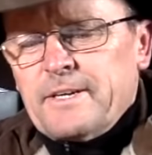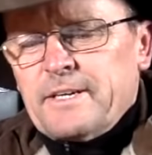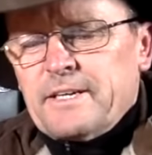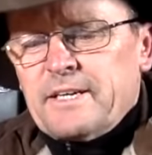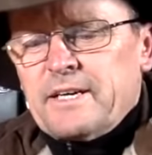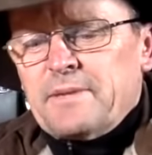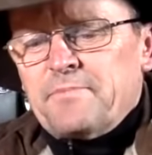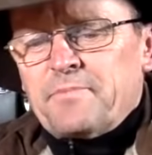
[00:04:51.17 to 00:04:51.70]

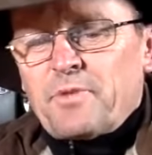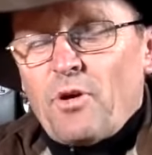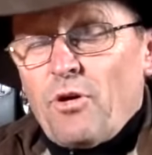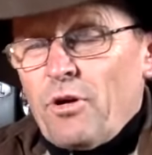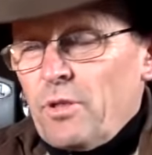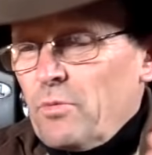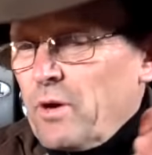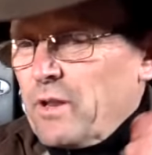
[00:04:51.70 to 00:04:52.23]
Um,
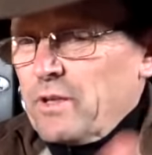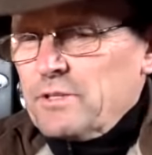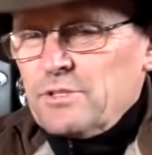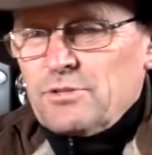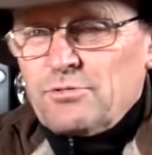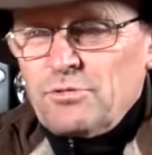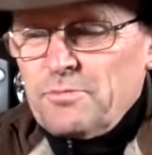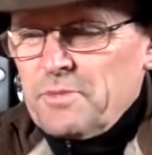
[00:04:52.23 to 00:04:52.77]
either one of these
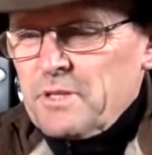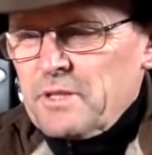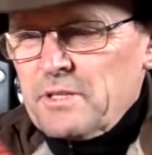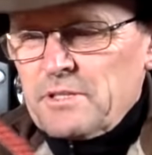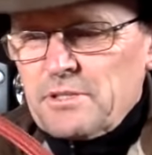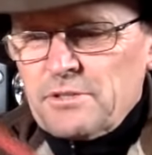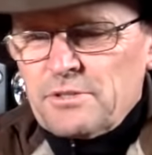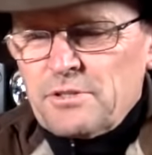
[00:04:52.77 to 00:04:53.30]
is good, but
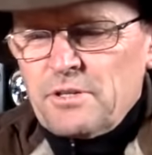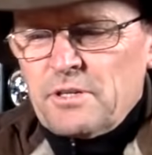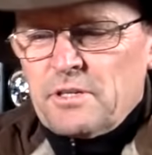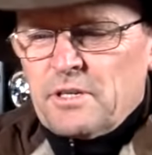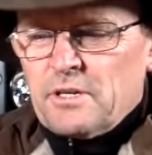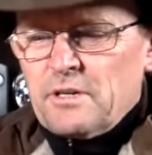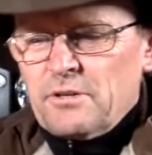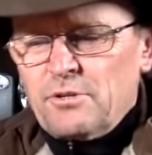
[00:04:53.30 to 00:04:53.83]
this is
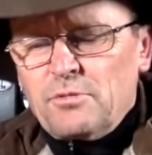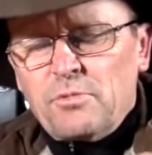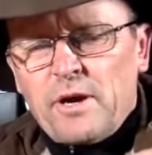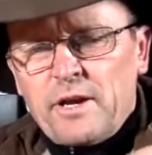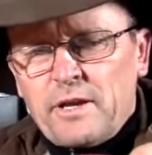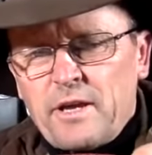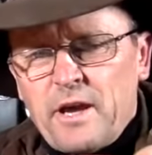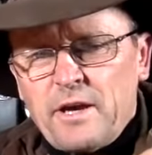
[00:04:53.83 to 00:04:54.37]
certainly a, a good
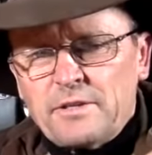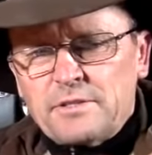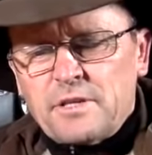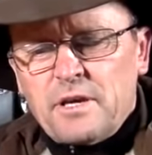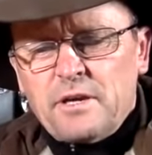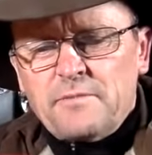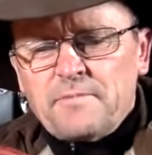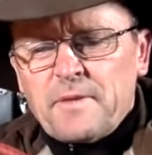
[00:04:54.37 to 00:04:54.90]
way to go.
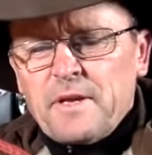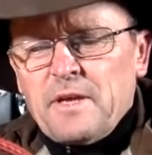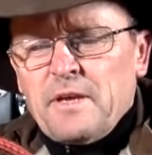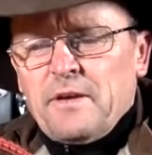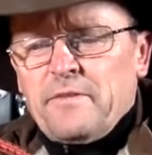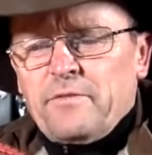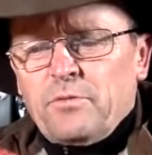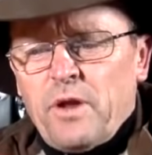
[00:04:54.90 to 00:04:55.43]
So if
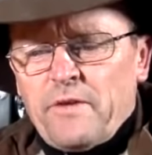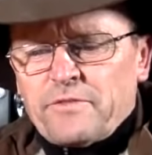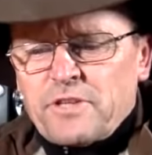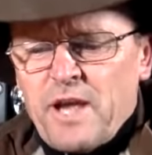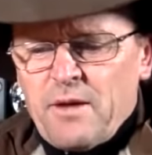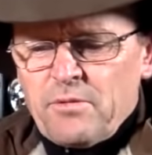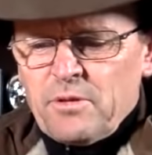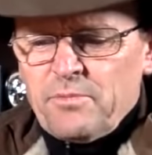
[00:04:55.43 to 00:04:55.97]
you want to have a
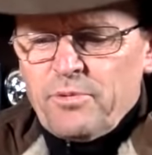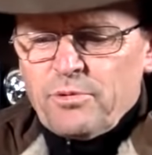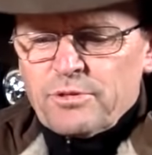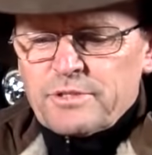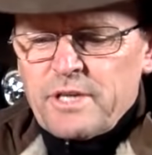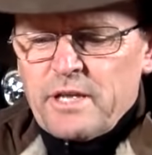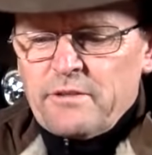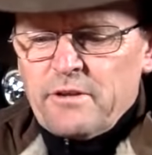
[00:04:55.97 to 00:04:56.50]
chat with the
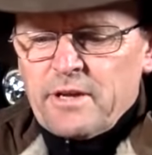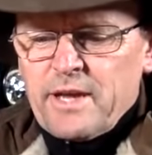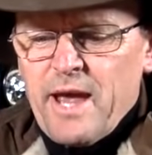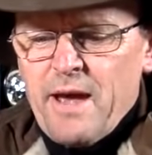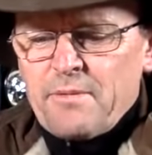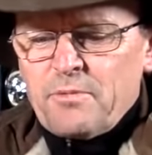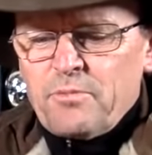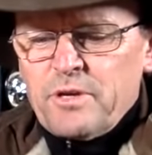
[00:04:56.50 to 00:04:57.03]
boys down there at
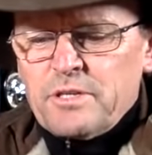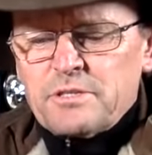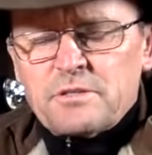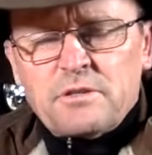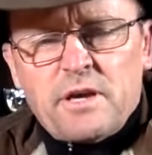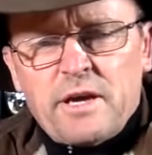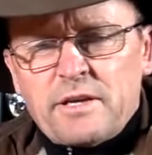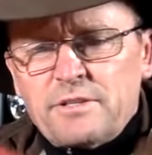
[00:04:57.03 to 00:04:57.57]
Carbon
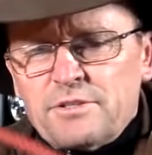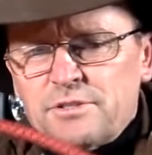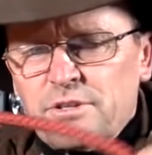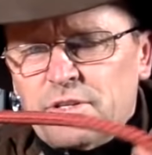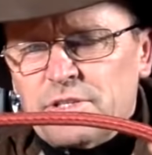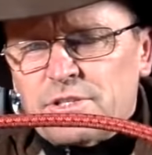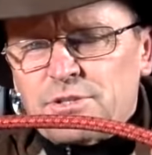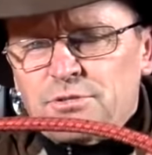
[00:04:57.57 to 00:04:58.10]
Winch, they can
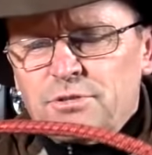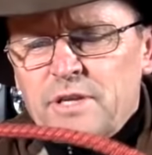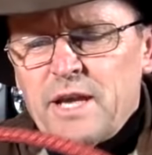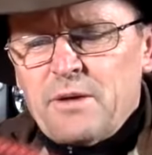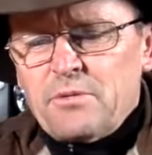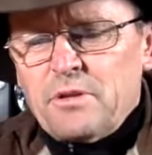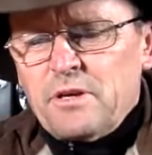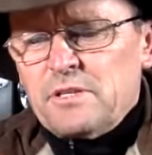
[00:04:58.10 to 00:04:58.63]
certainly sort
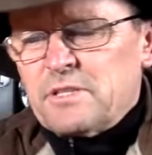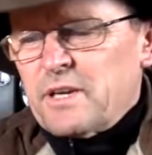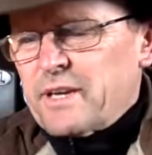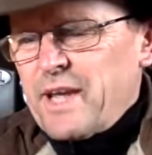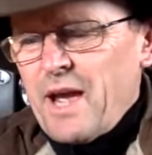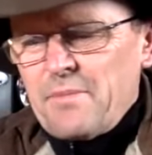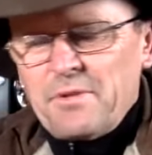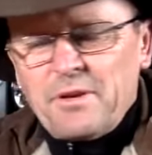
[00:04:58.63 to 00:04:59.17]
you out with these. They
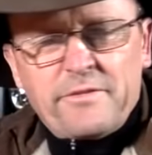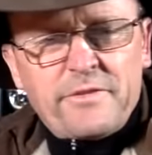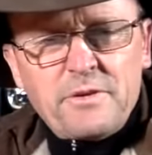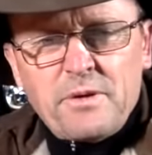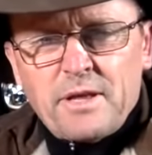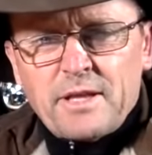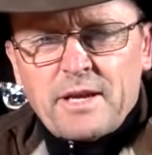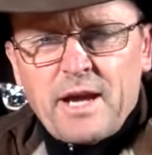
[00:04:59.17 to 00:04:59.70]
come in a few other